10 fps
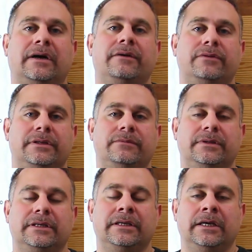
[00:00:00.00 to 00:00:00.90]
I really,
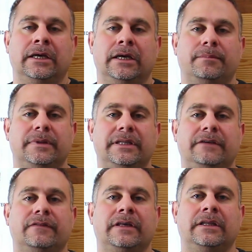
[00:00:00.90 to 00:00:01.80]
really
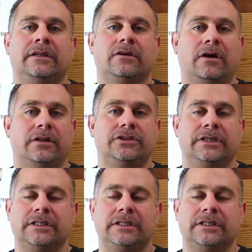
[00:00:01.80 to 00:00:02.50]
believe in collagen.